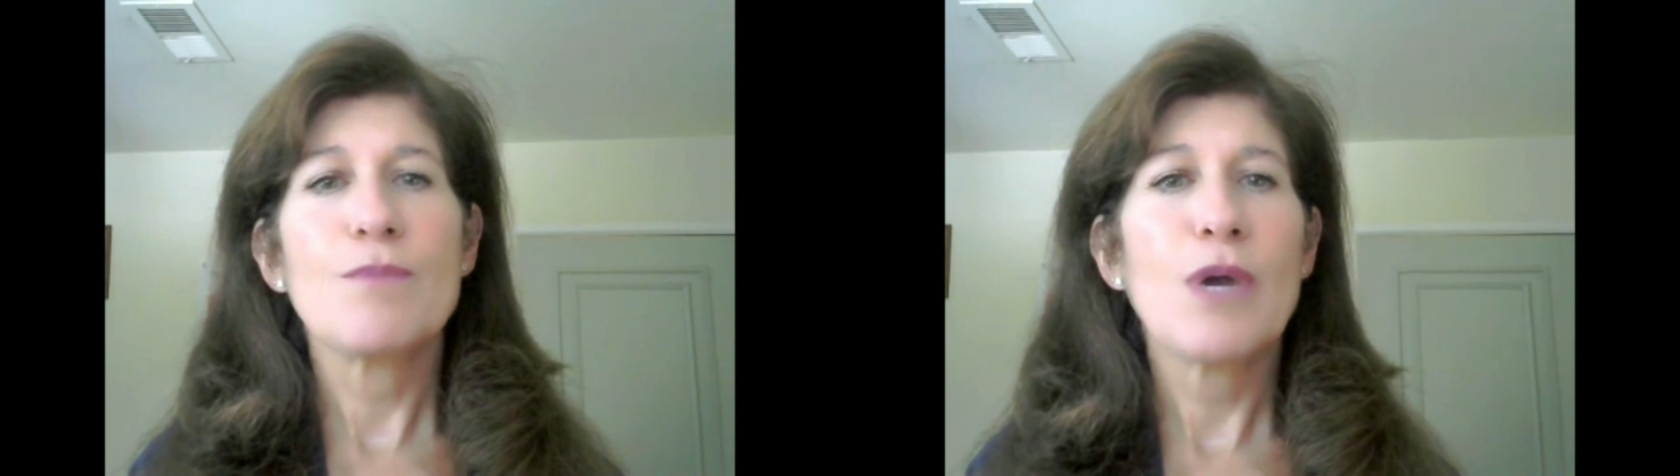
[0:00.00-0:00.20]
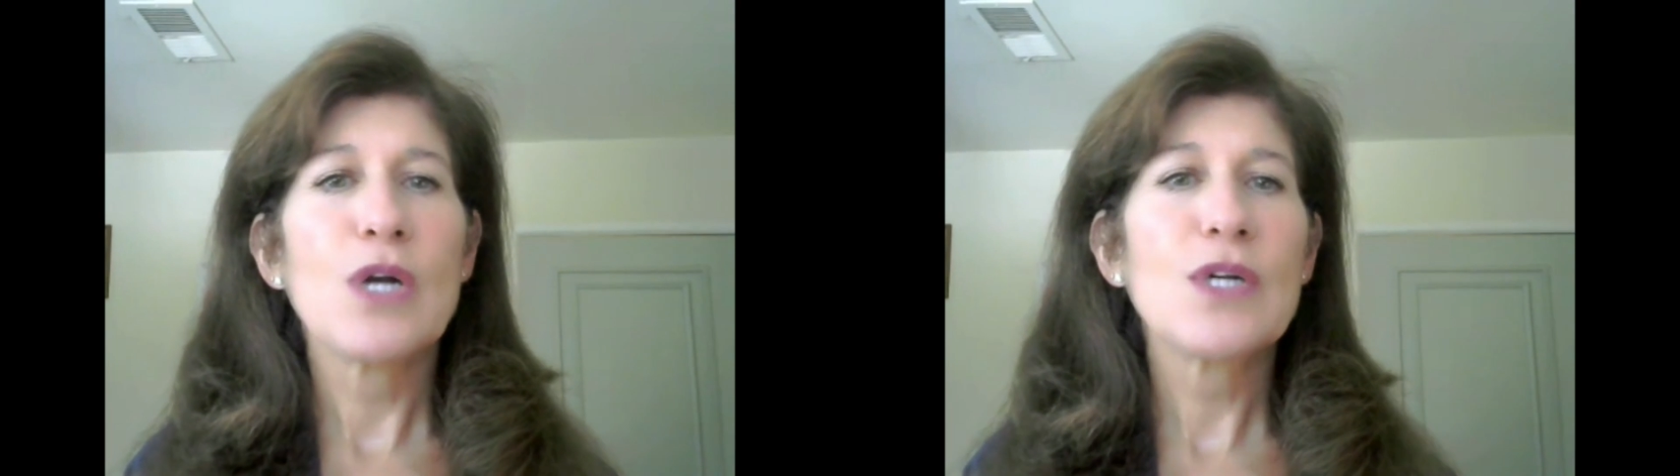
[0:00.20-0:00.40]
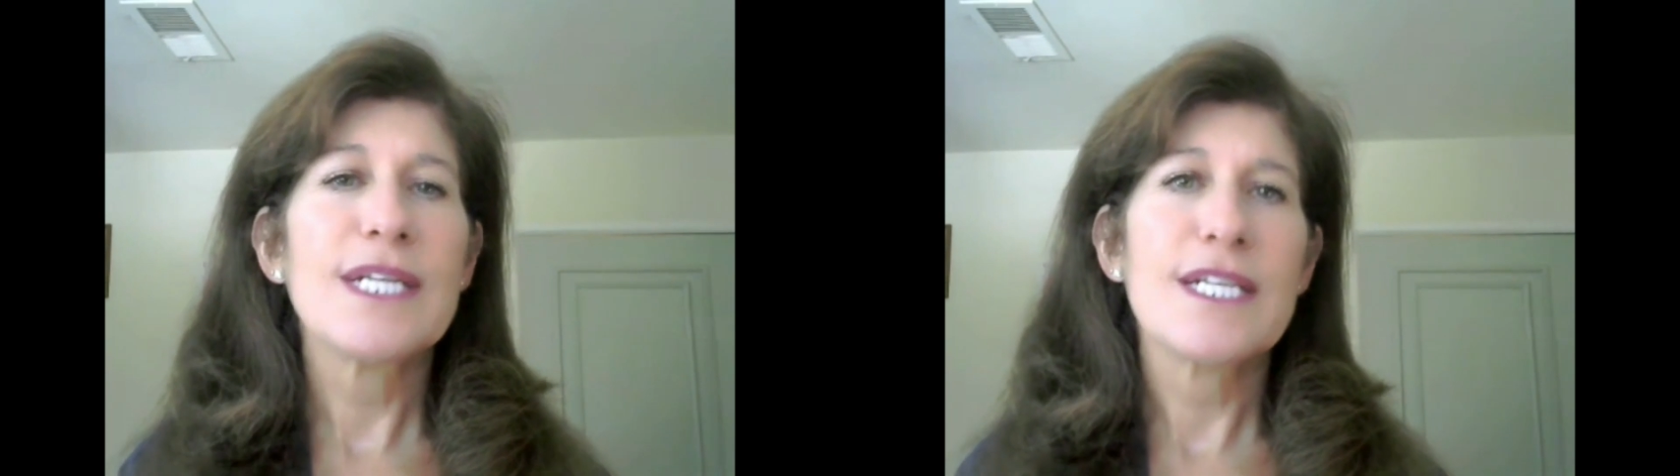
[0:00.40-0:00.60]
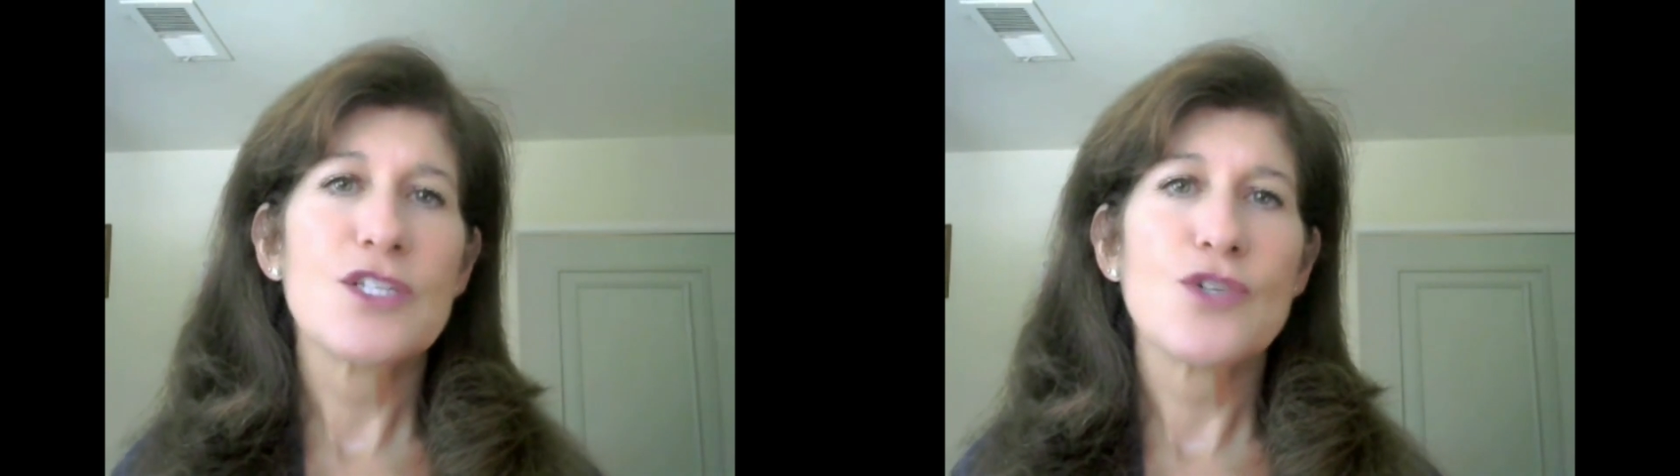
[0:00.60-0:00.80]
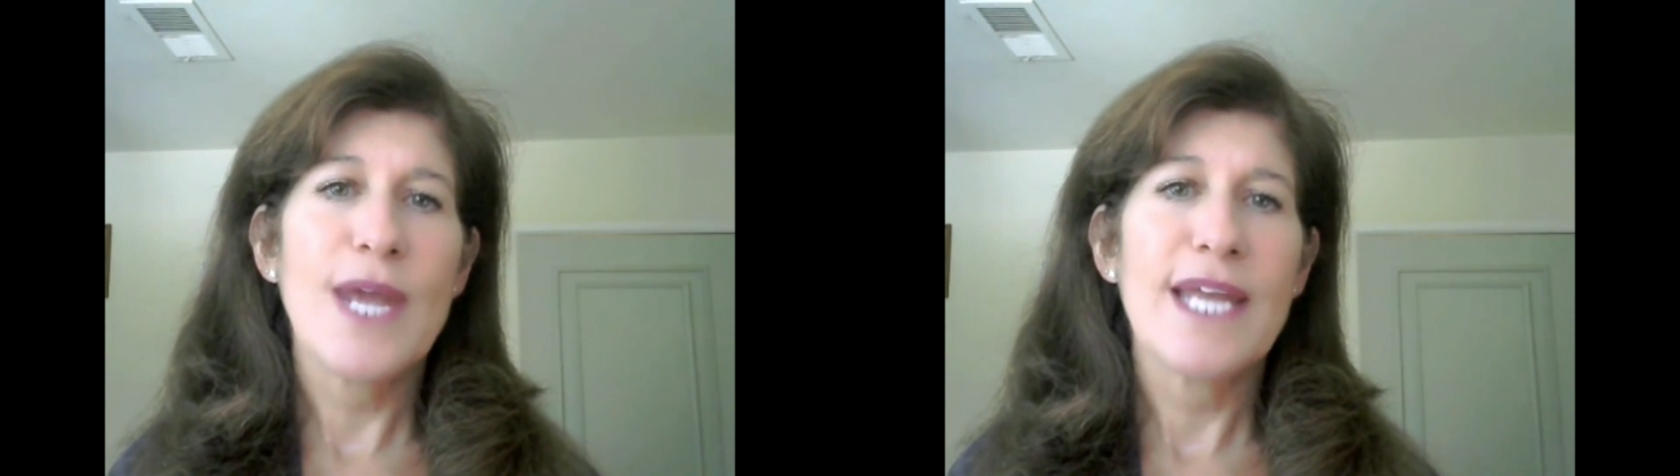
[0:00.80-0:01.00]
or marketing
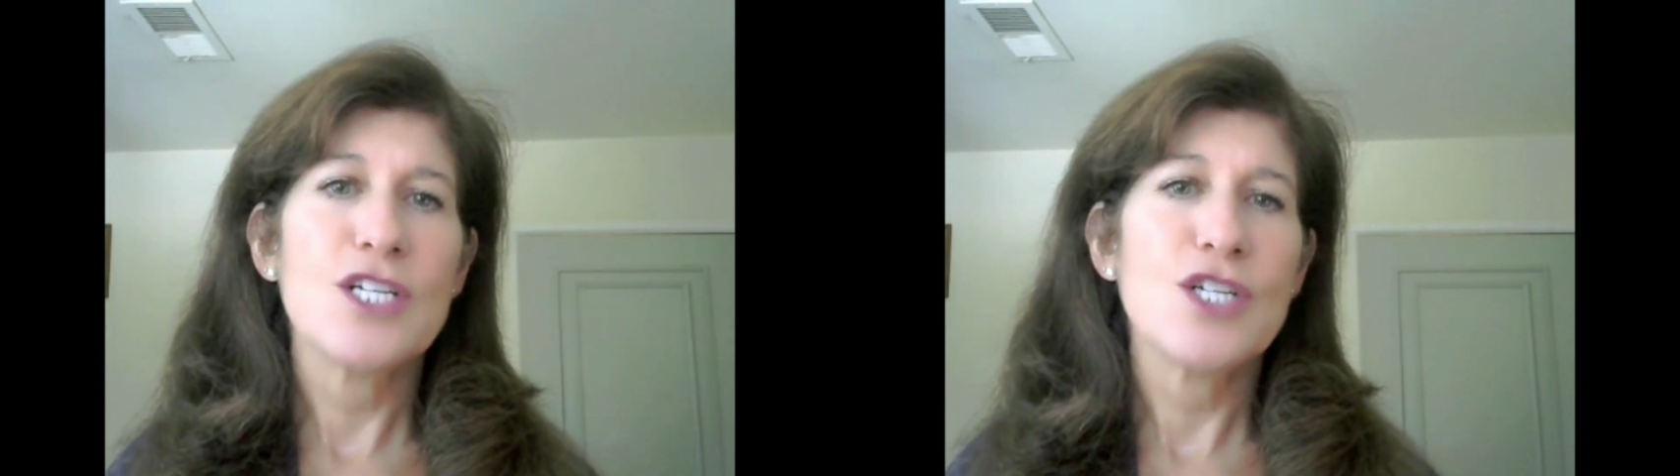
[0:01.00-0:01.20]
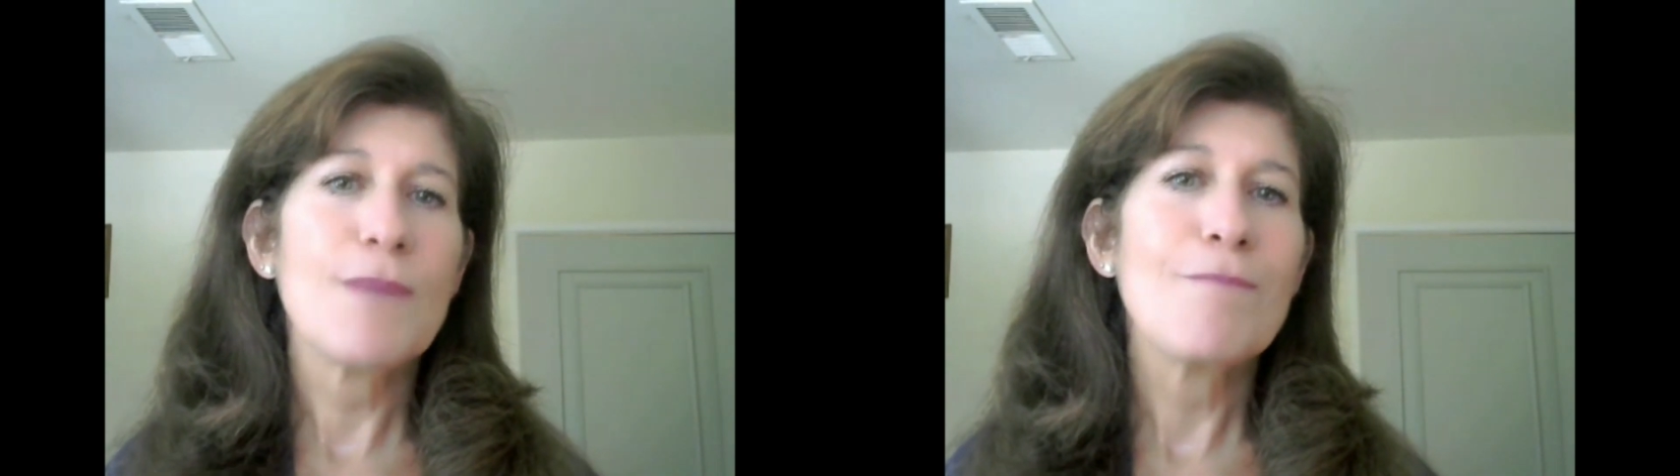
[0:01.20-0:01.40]
strategy